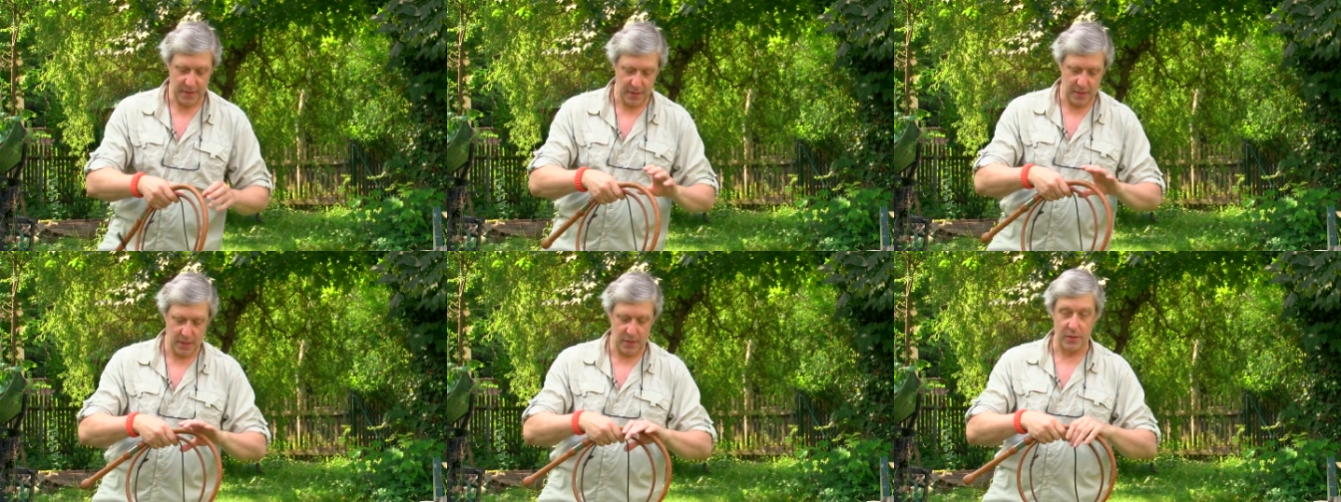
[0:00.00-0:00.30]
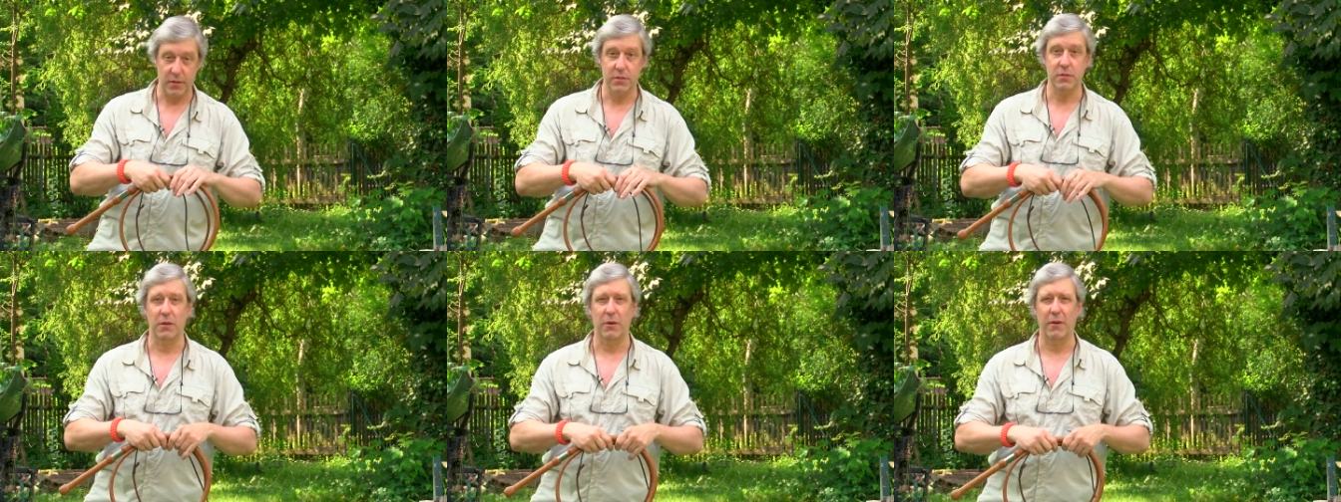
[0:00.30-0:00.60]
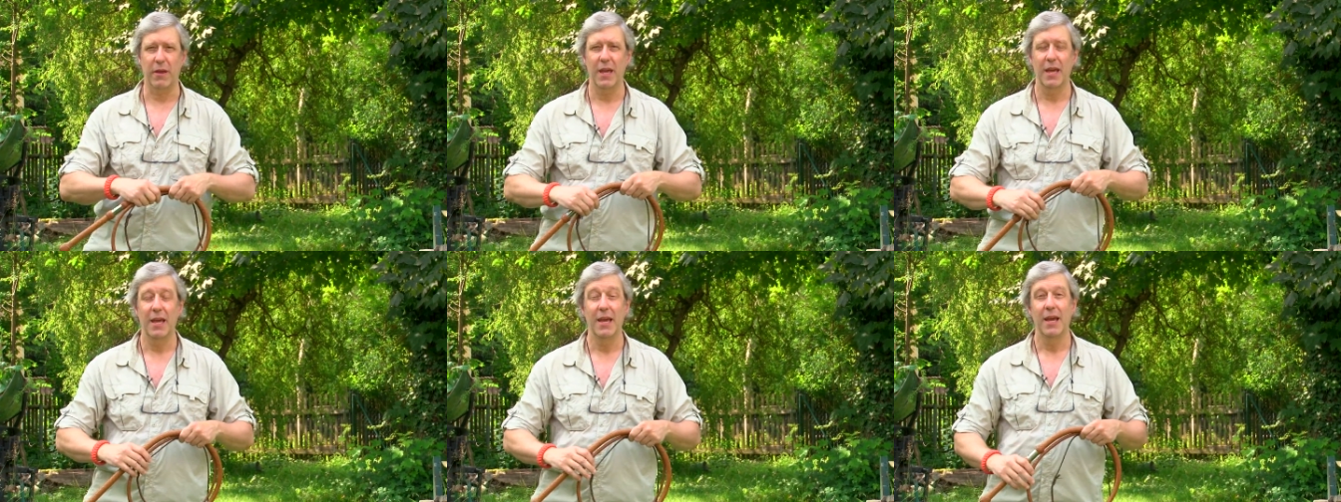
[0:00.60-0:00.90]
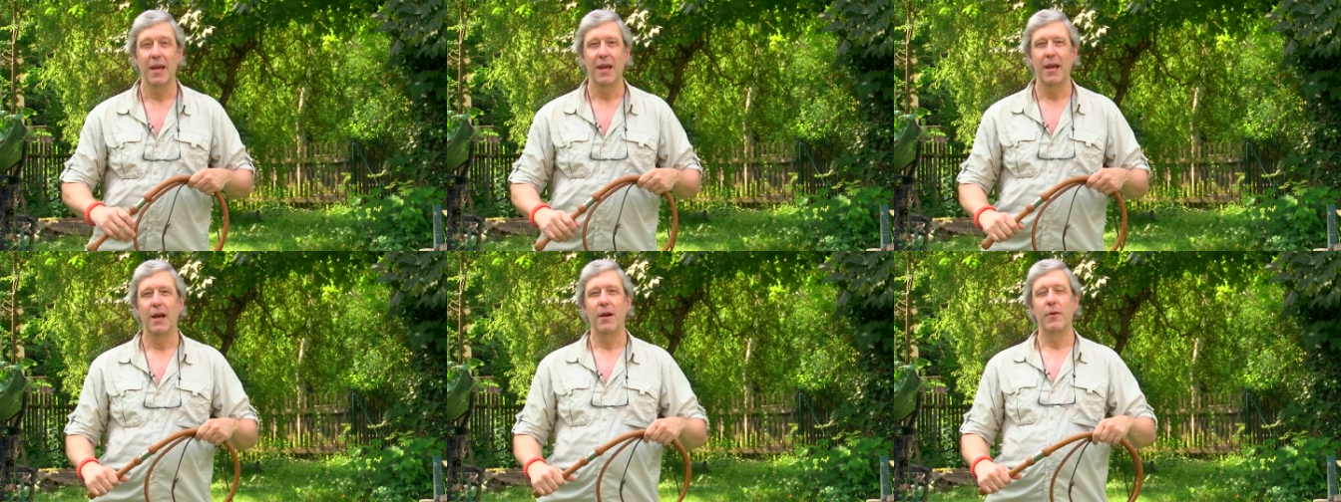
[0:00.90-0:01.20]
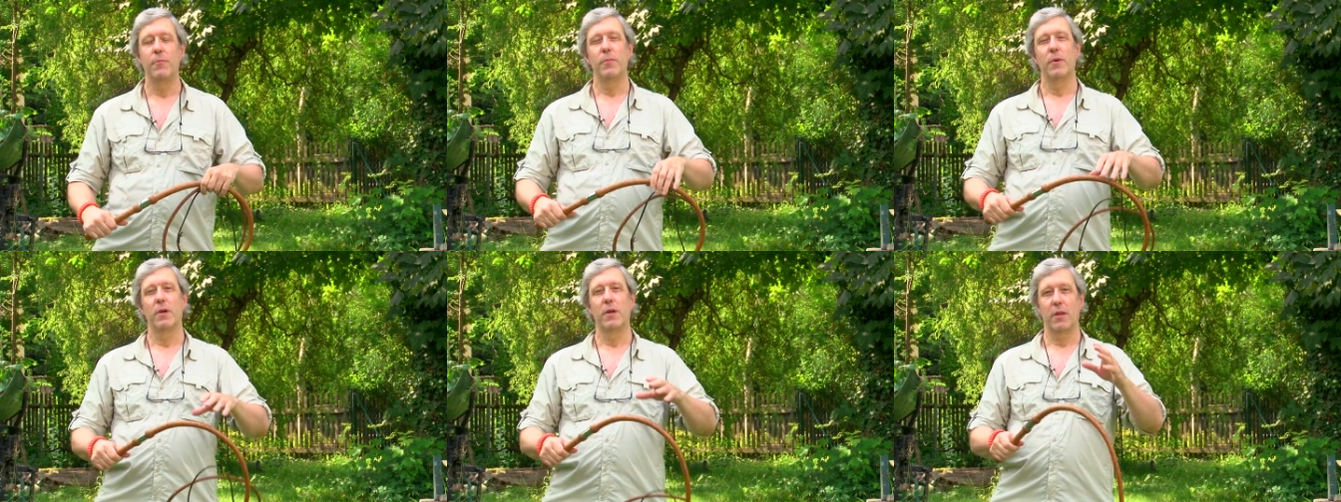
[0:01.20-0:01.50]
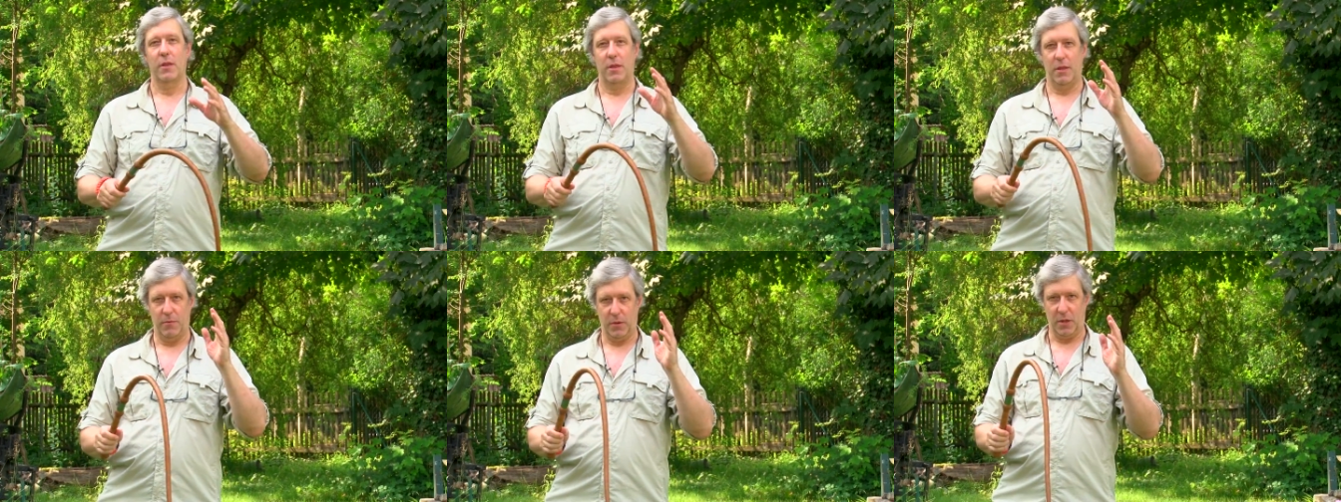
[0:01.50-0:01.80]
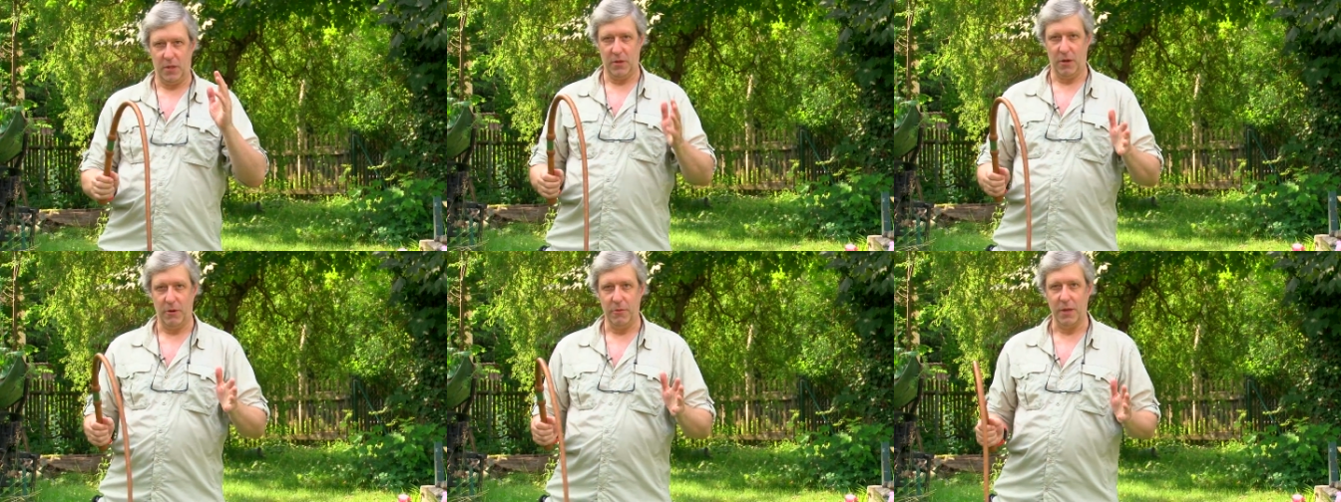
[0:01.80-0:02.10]
The
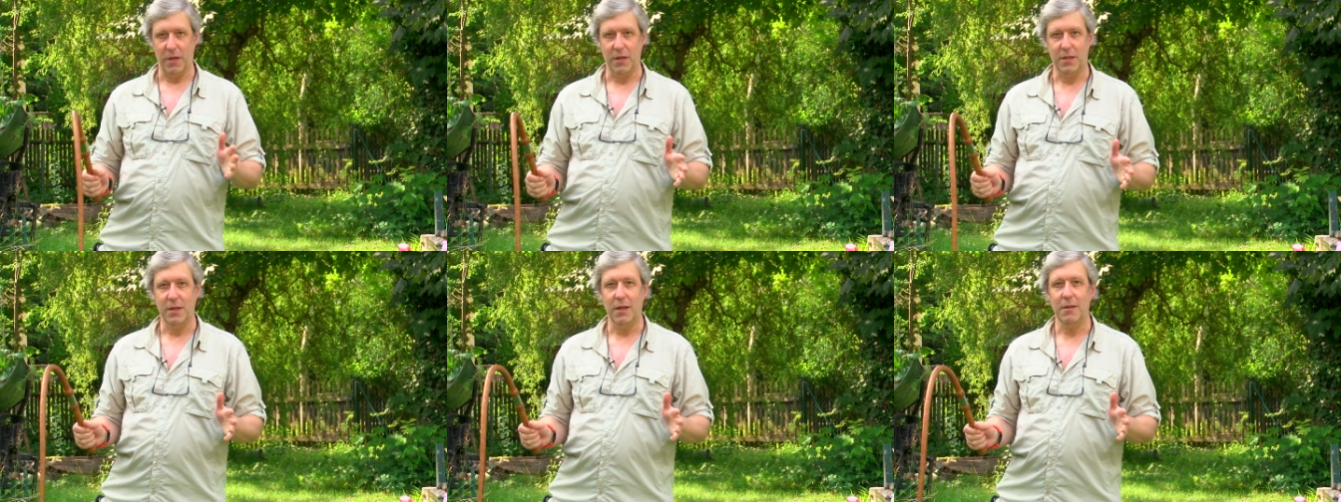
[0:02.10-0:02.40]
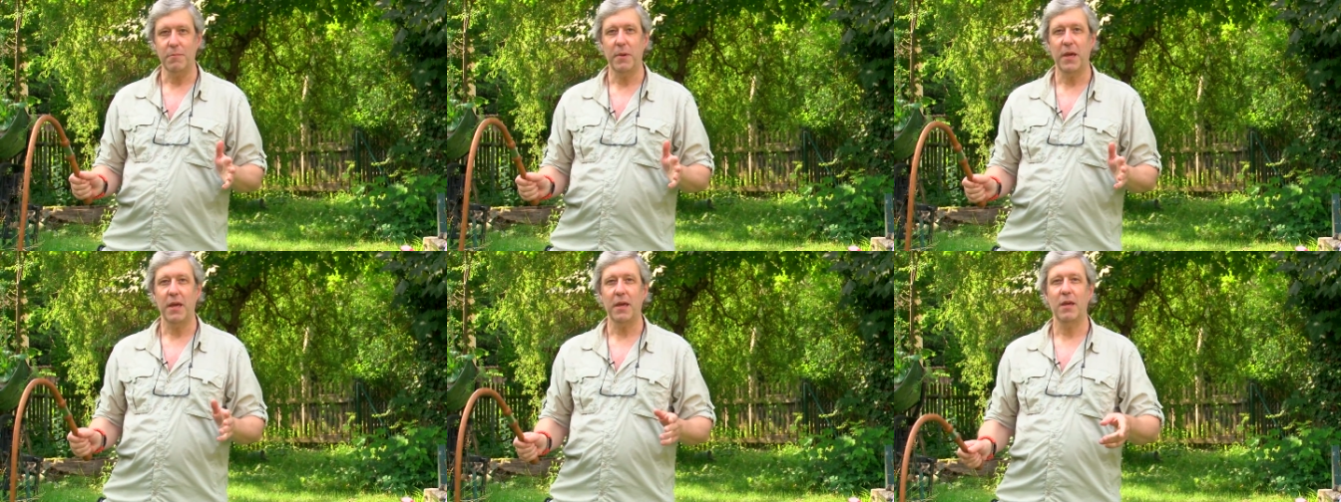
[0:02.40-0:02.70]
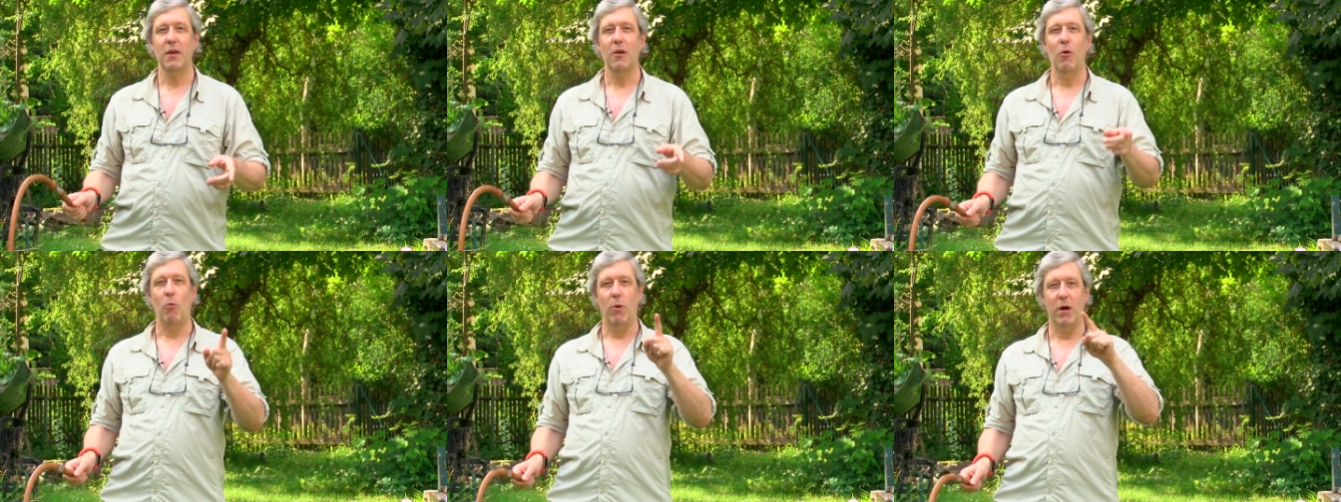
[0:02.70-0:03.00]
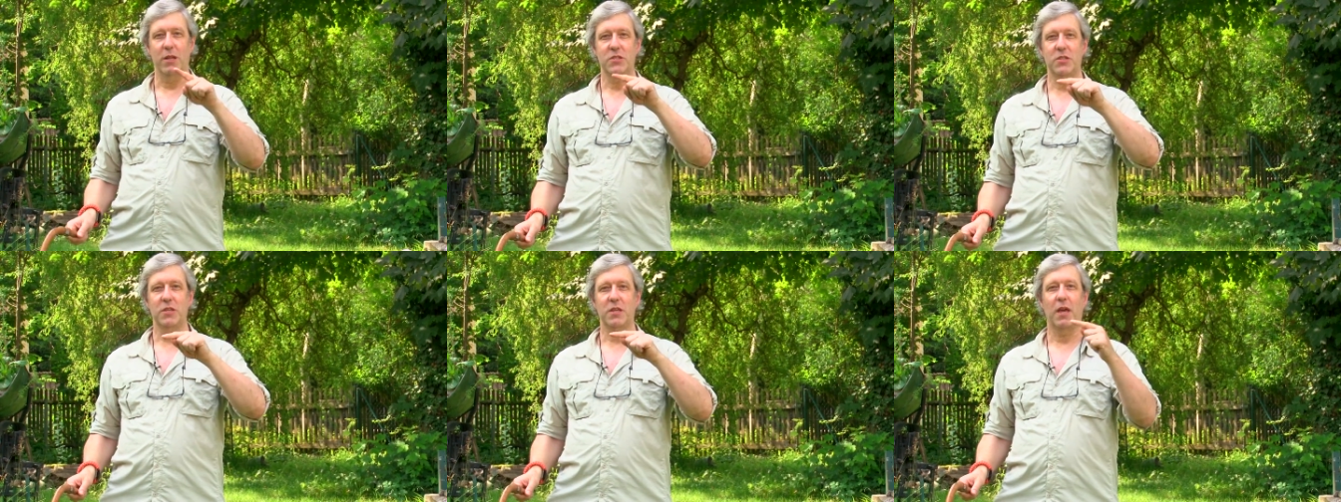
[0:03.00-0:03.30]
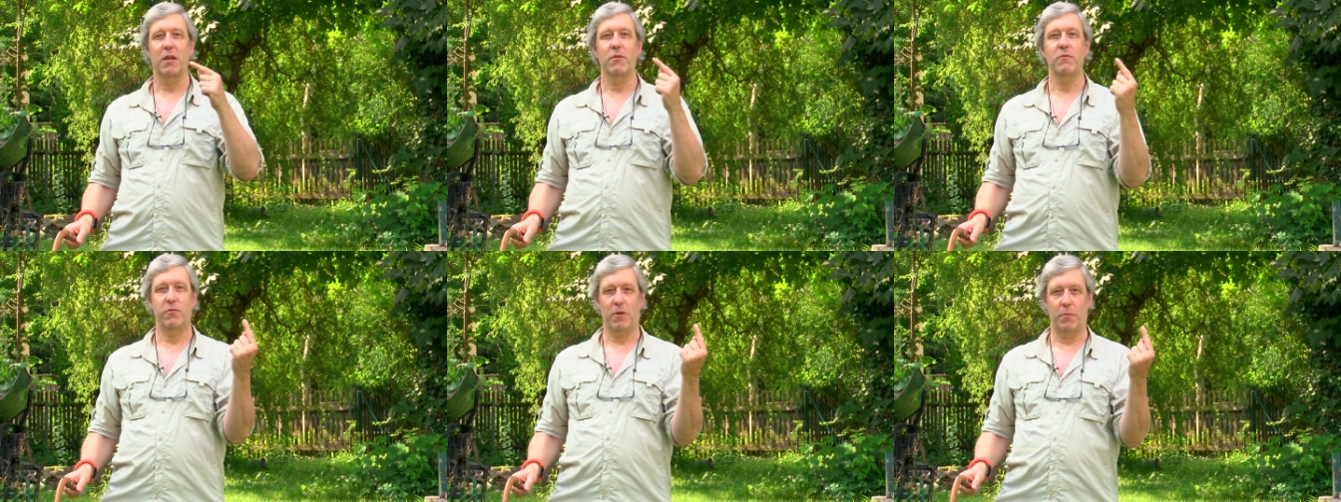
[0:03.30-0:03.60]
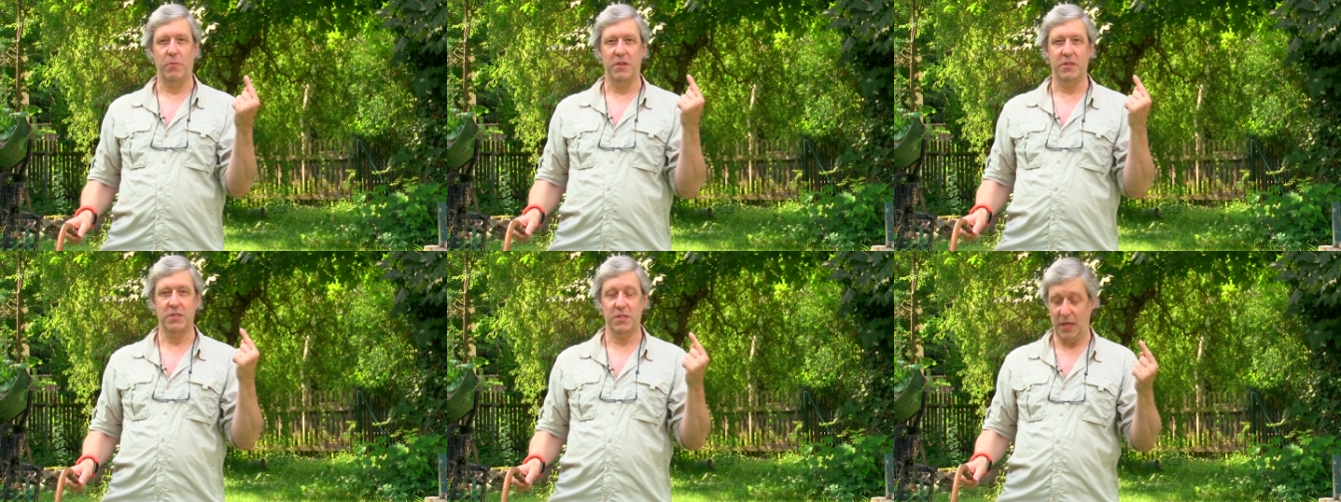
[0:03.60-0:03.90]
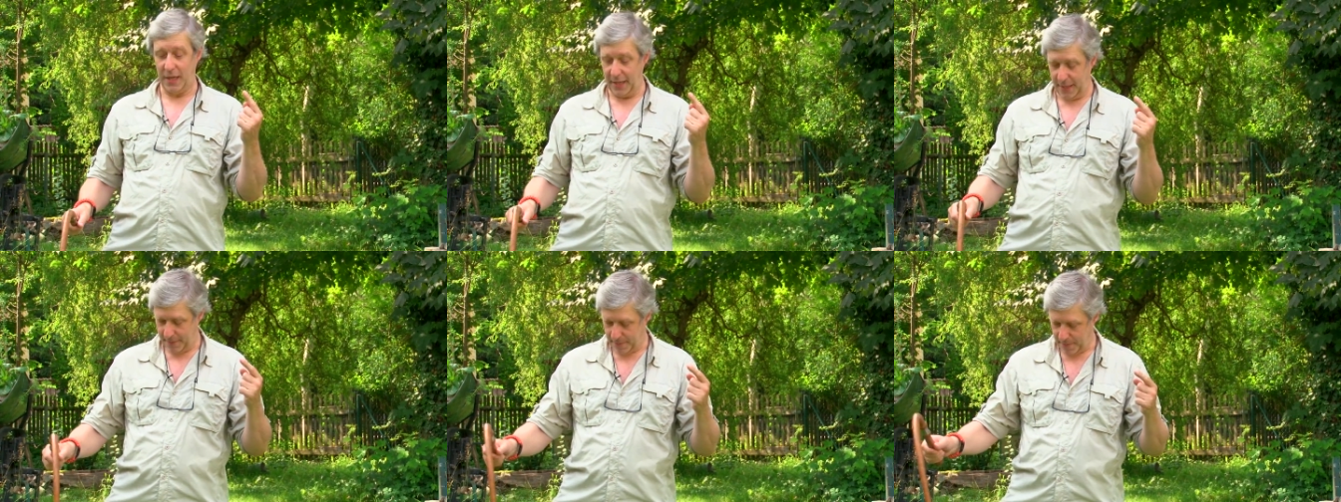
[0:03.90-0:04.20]
Victorian Cutback, once again from the
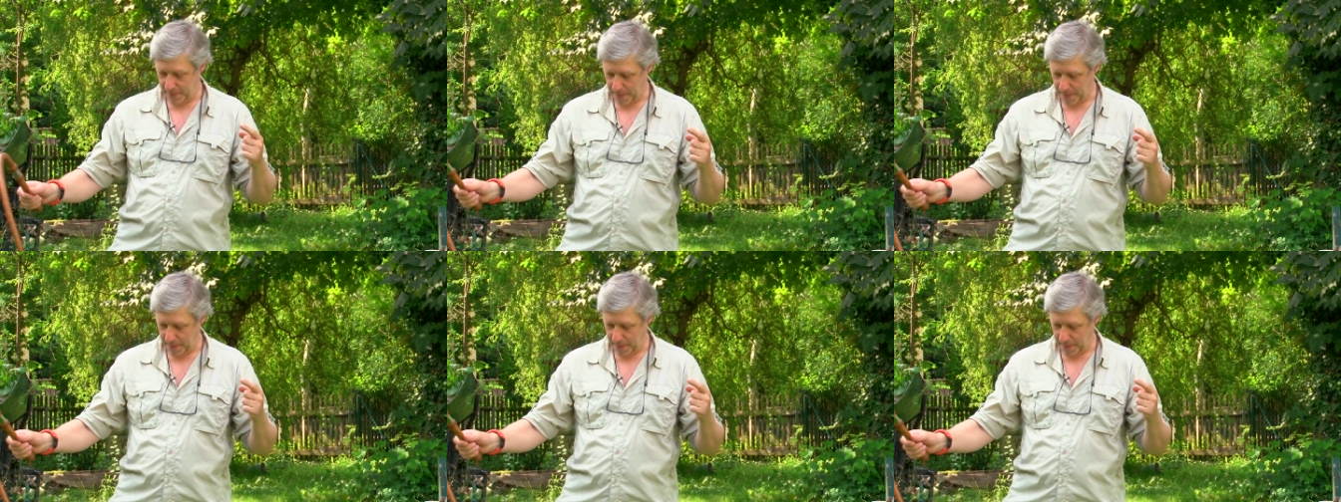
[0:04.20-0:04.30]
side.